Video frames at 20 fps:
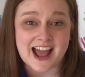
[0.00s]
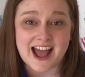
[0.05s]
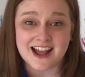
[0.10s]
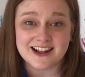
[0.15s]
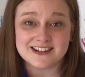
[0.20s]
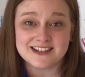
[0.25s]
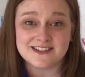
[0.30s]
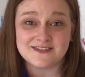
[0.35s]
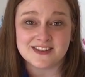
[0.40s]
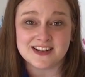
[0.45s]

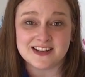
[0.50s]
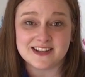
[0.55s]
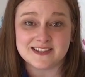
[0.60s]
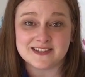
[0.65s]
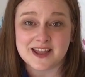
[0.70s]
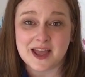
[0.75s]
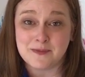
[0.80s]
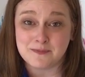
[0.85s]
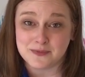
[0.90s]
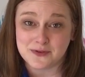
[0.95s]
activities,
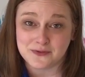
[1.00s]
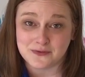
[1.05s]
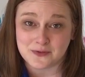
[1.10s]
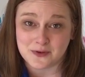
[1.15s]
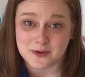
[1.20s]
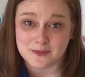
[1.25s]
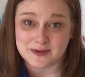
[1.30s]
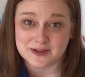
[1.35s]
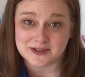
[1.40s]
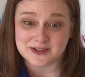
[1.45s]
and
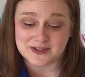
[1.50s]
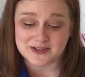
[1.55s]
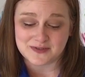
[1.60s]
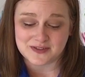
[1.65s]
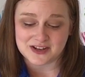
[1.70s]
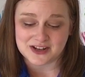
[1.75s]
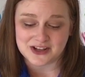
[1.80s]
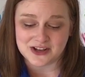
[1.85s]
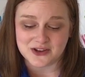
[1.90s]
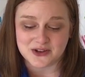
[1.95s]
performance
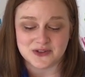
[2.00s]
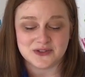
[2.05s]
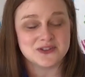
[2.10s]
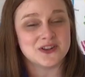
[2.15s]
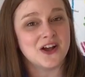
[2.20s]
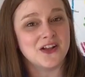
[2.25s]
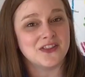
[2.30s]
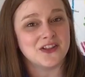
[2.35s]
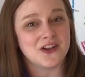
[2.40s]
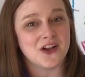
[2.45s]
videos
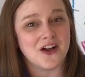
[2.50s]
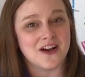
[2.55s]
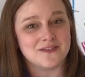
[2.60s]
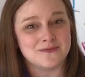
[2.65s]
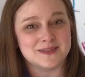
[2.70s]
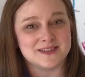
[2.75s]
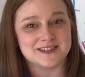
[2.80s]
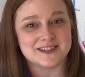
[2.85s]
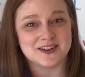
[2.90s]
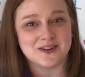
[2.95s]
on the
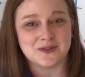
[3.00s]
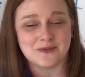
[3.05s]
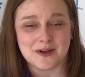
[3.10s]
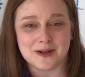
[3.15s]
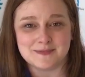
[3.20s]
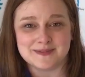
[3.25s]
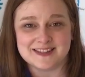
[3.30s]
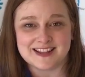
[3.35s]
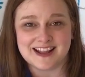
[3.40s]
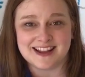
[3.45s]
Kauffman Center
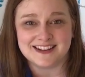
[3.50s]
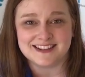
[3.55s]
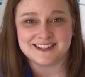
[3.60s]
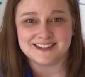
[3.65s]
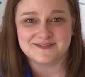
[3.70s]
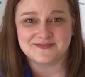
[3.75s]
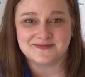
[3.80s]
website.